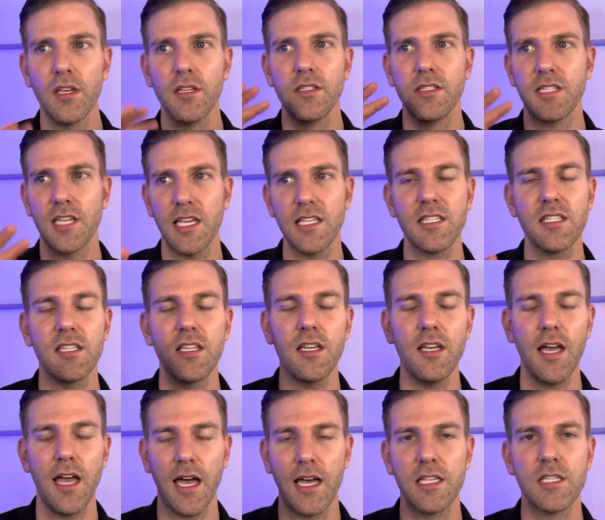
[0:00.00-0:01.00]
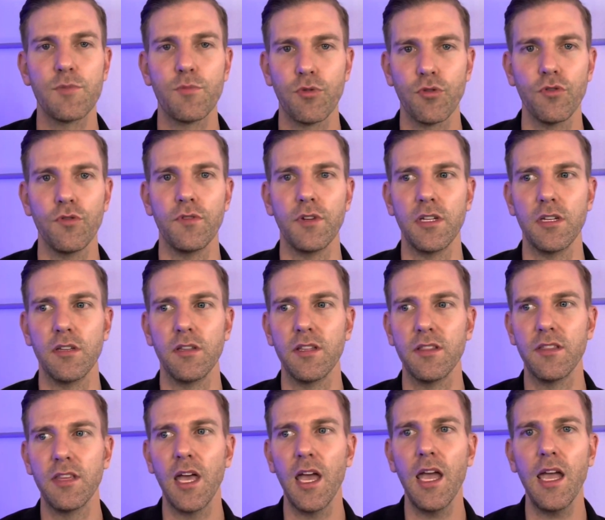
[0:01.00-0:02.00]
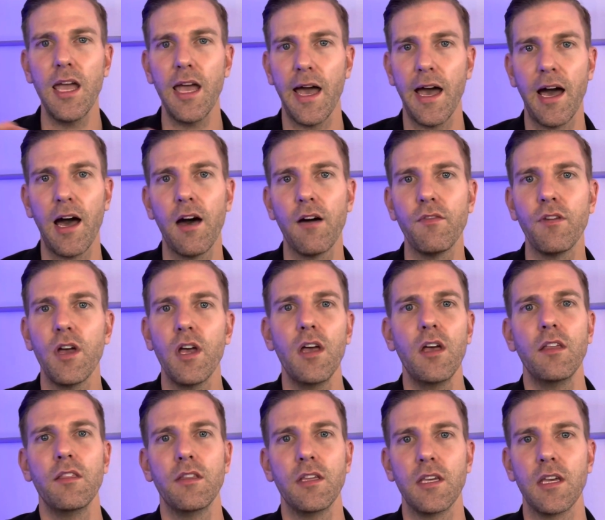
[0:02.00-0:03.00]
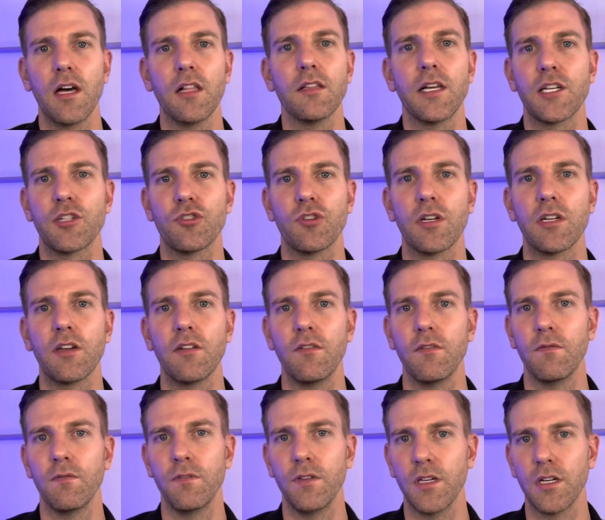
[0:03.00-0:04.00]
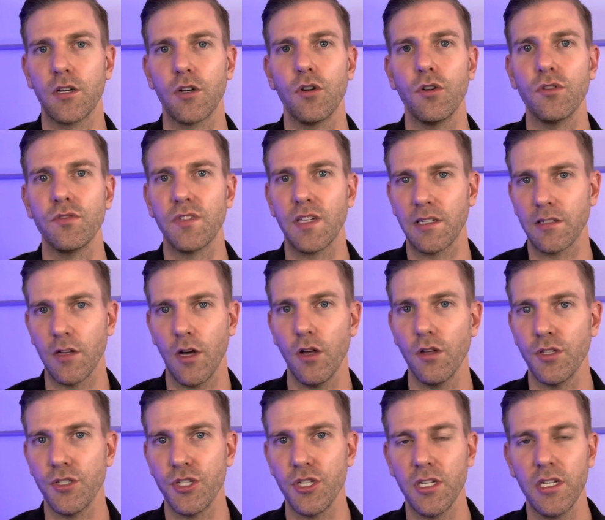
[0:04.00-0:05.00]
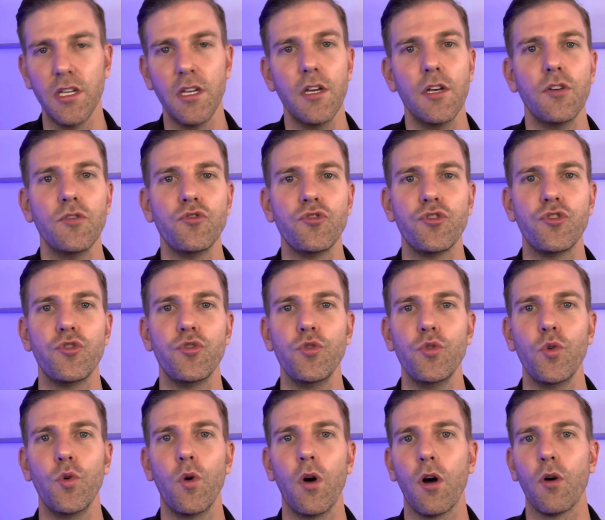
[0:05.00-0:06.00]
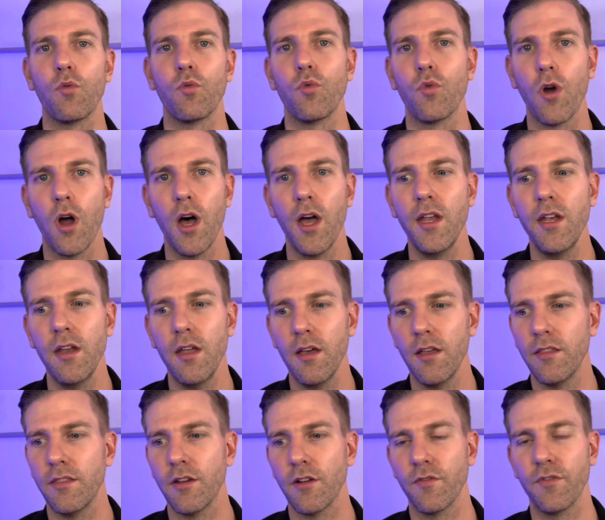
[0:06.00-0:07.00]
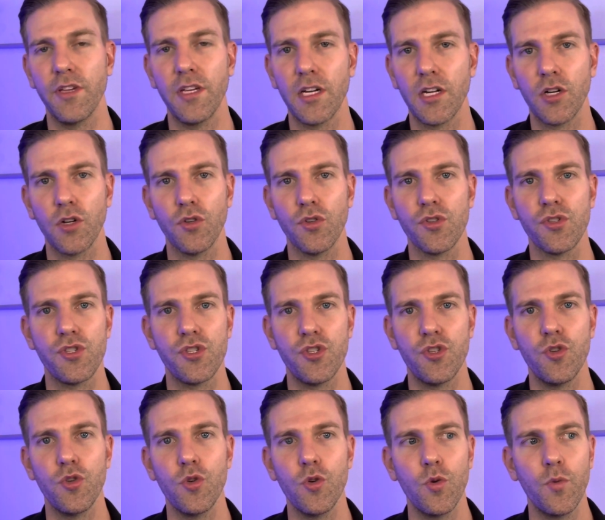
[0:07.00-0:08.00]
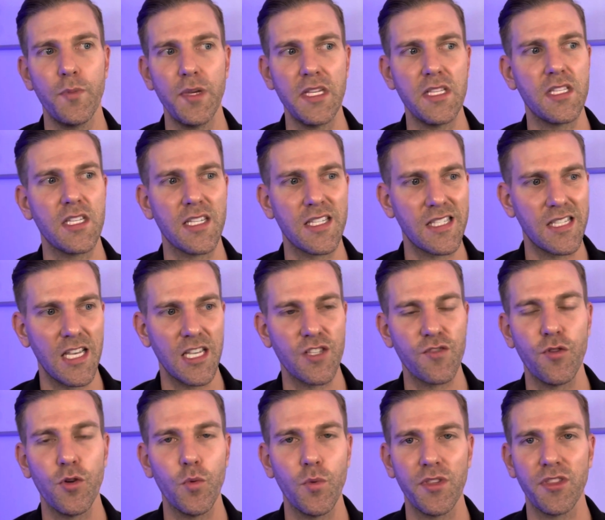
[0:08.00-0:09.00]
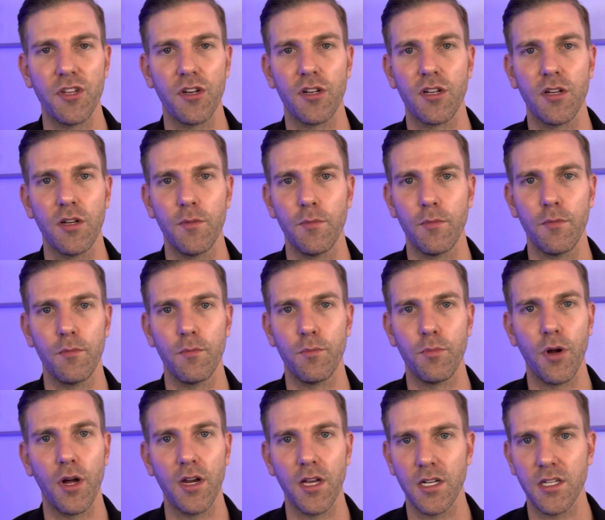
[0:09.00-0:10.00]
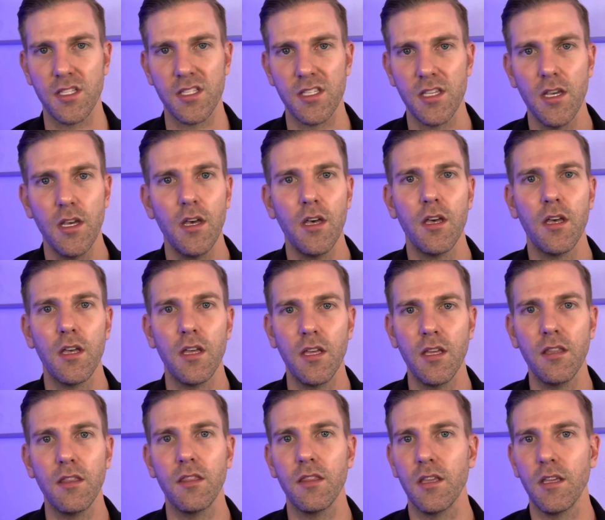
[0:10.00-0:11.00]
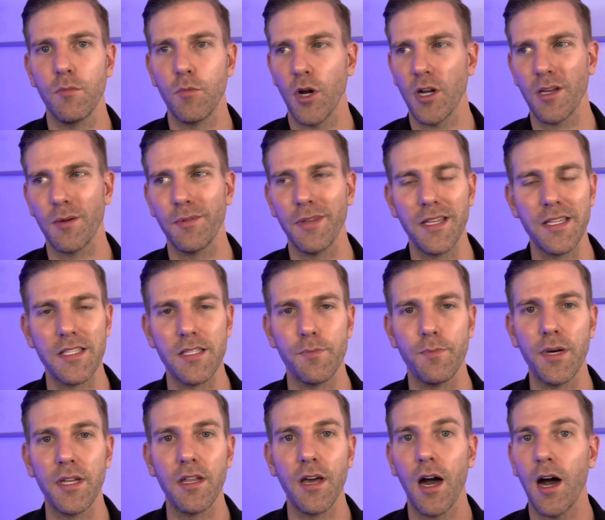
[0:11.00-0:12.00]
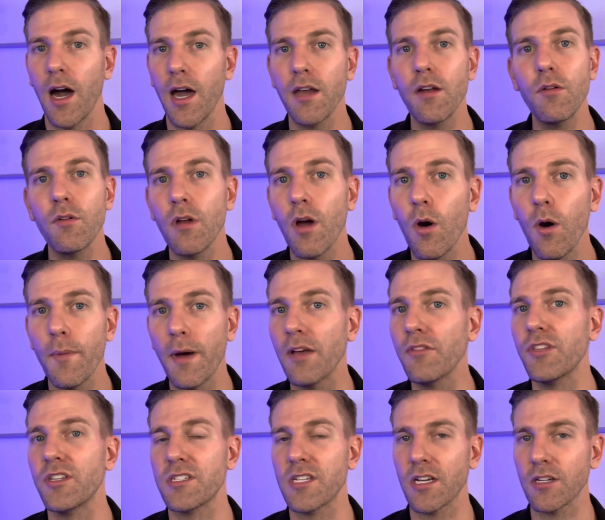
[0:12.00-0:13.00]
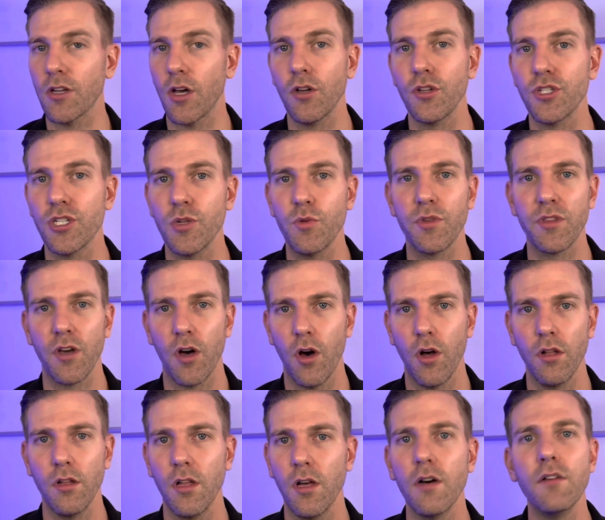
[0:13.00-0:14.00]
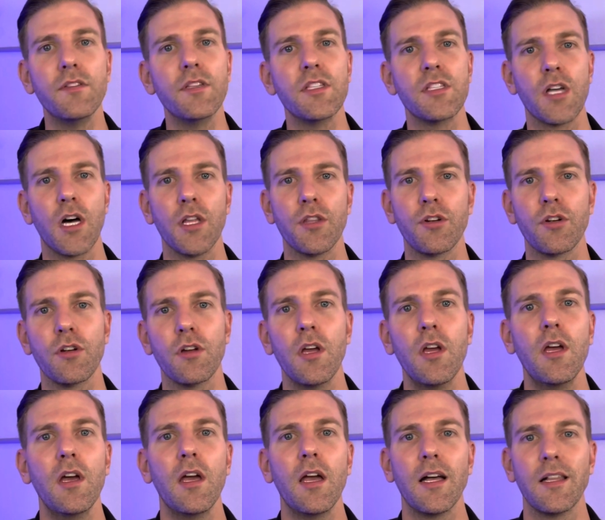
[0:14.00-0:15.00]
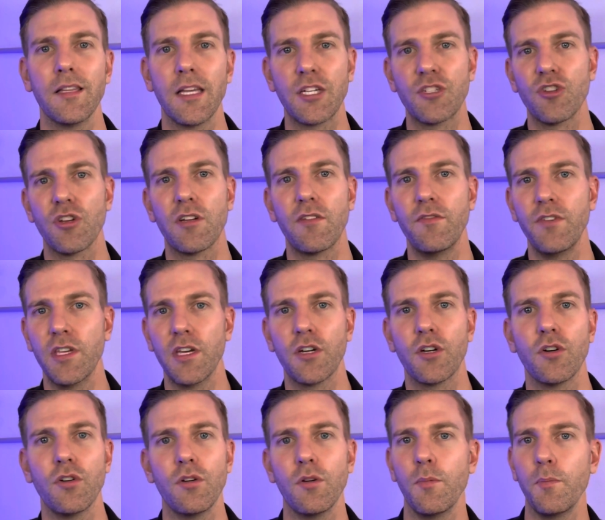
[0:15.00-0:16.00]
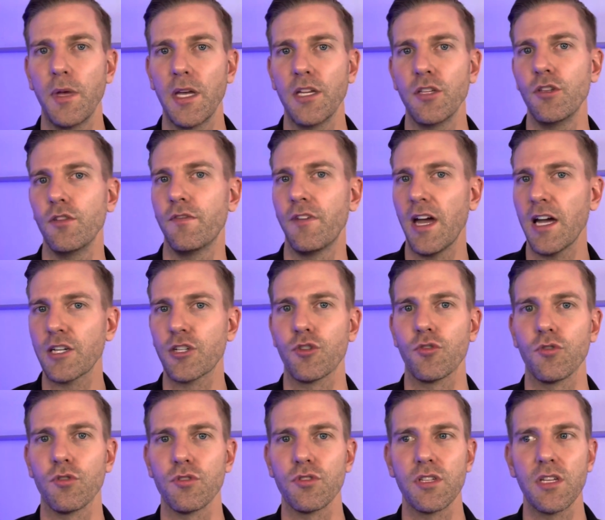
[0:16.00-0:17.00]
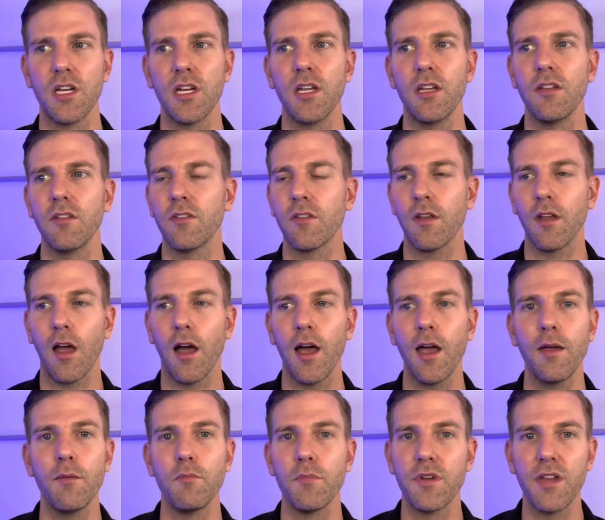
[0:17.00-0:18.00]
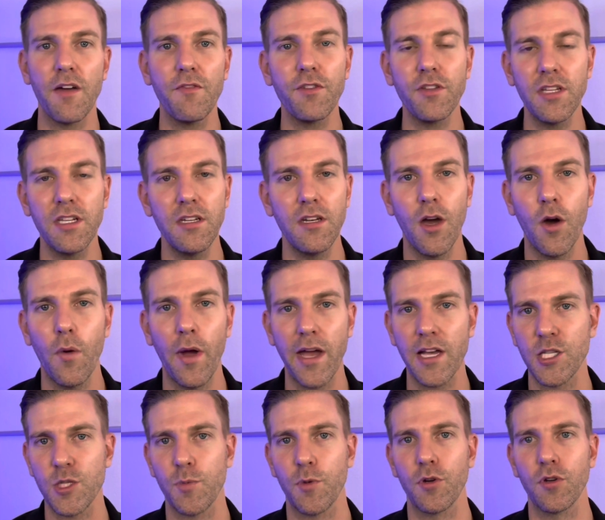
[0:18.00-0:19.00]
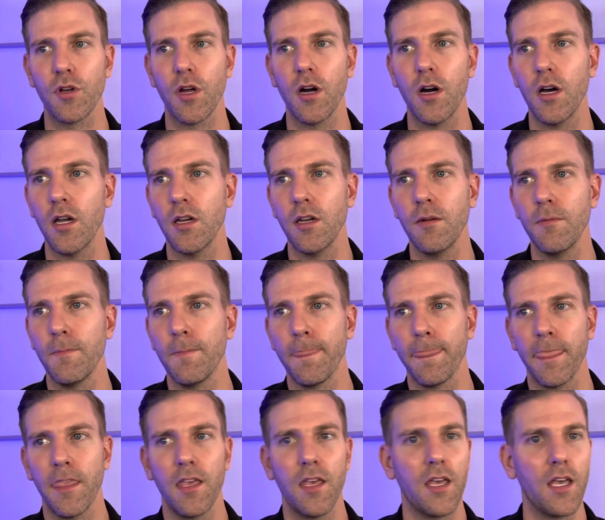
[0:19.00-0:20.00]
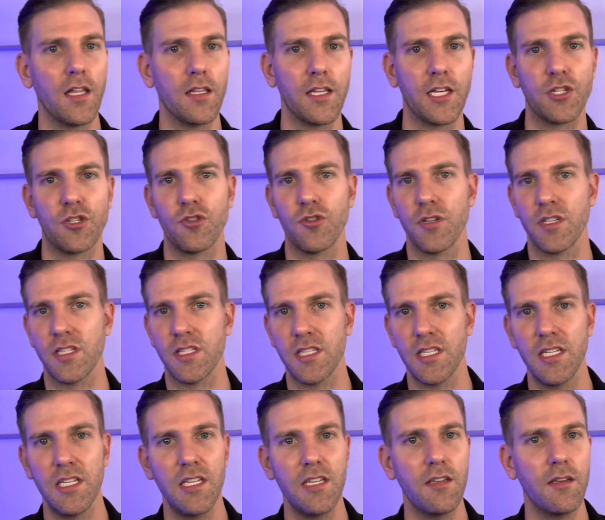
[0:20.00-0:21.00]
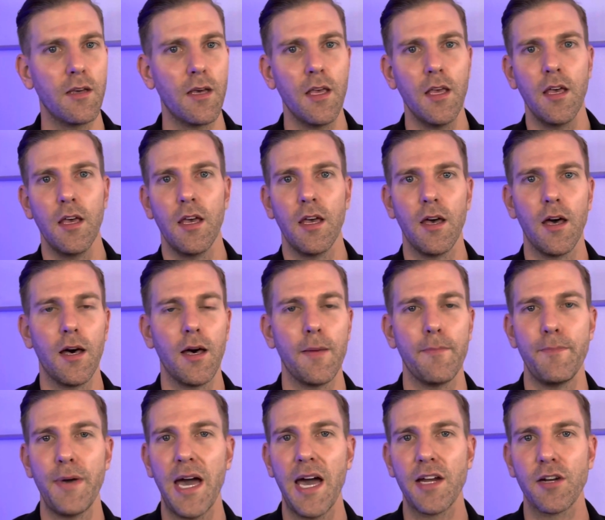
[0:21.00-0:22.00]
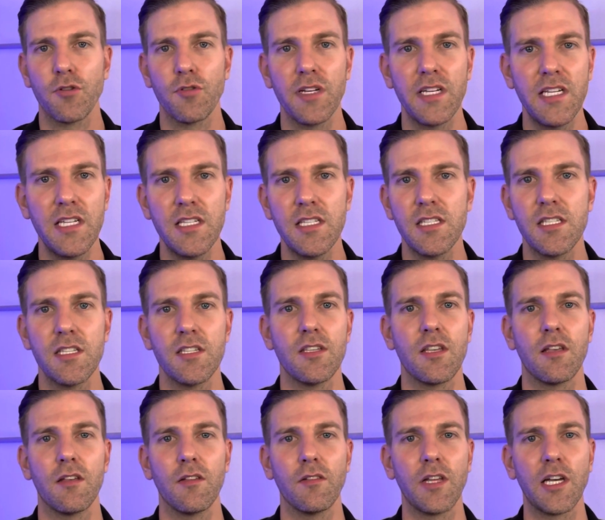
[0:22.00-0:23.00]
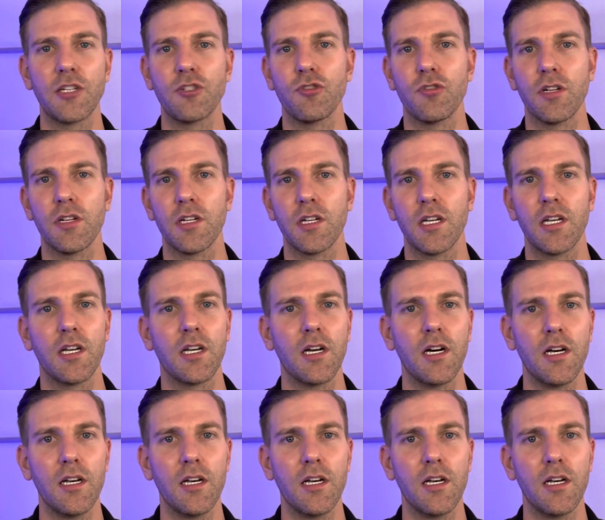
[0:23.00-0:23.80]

Tesla has proven that they have the electric vehicle technology to run their vehicles, to be successful with their products in the marketplace. But I don't know about the technology with all of these other electric vehicle manufacturers. And I'm definitely no expert on electricity, batteries, electric